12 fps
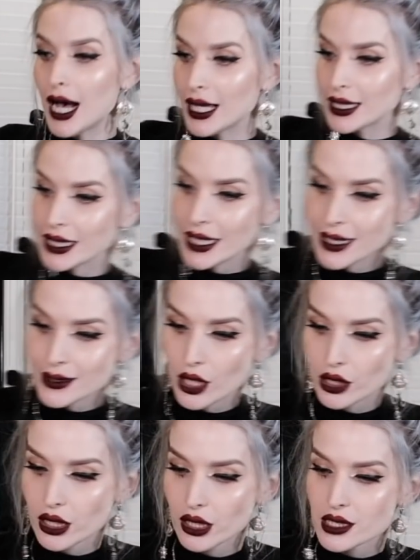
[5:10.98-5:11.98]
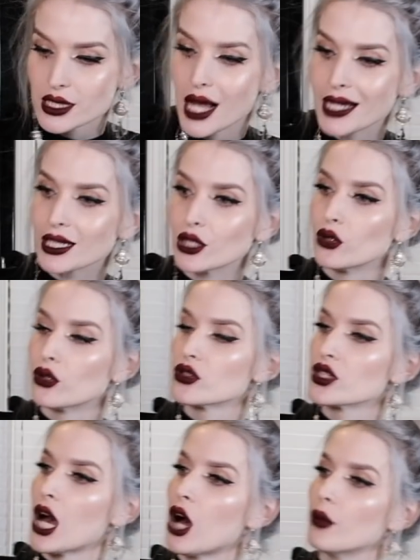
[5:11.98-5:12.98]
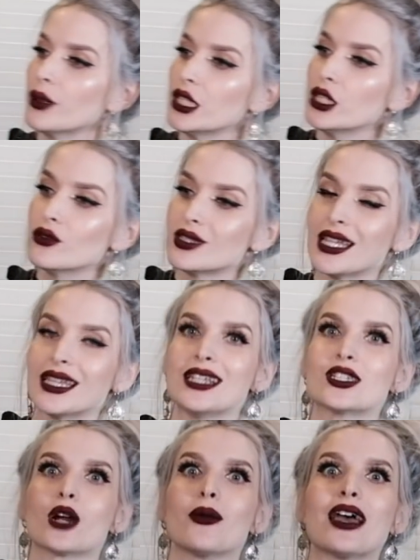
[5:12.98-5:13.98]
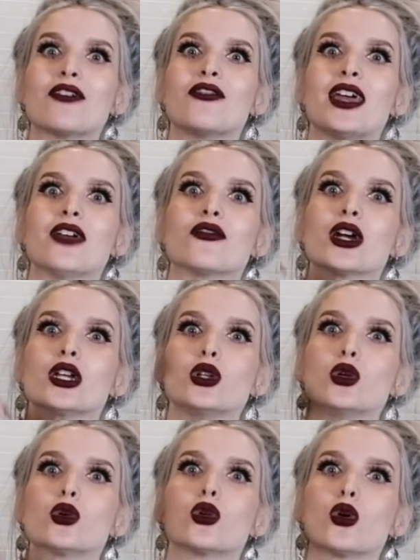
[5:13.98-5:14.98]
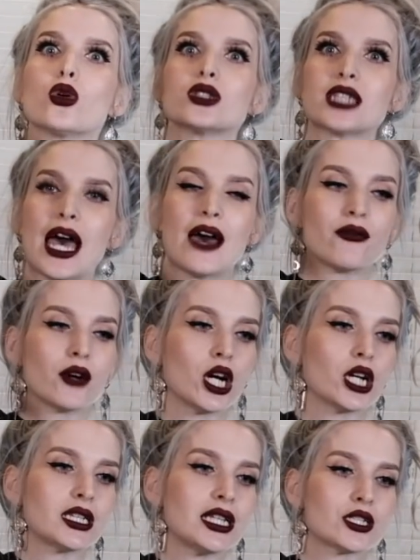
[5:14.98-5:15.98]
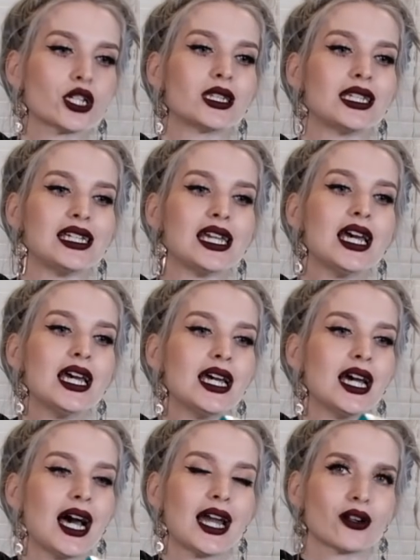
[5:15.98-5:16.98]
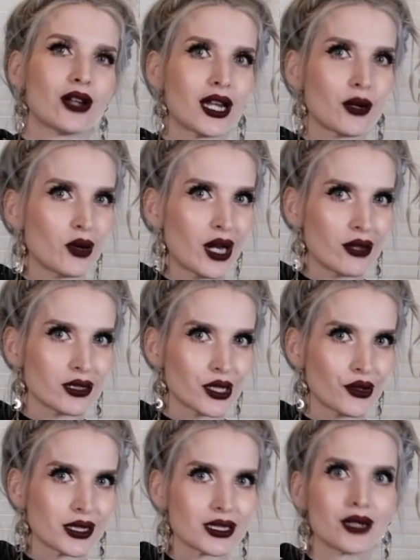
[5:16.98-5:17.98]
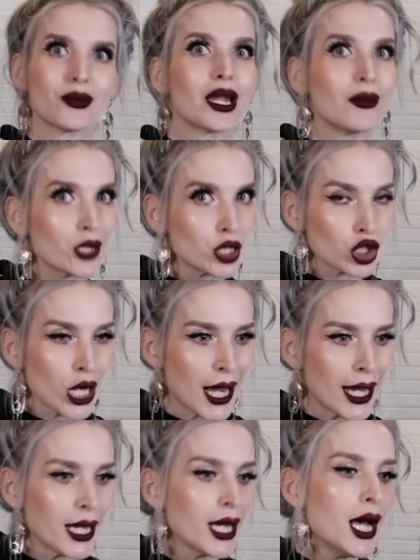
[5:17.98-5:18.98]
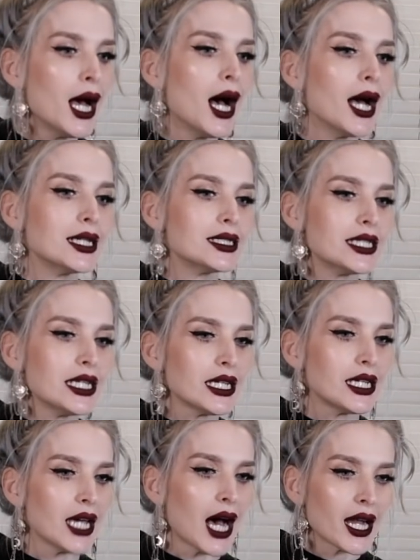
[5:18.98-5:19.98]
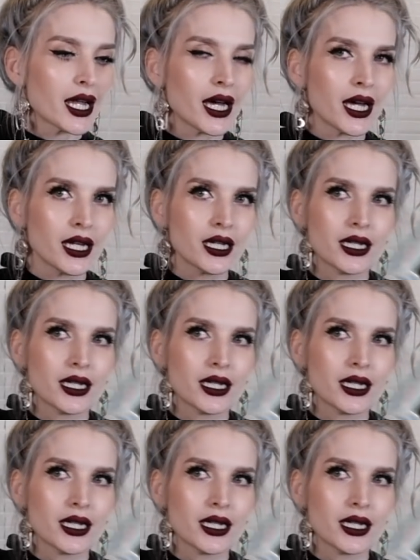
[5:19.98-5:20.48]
these are the lasagna noodles I'll be using. These are my favorite noodles ever. These are the, I don't know how to pronounce it correctly, but I'm gonna try. Tinkyada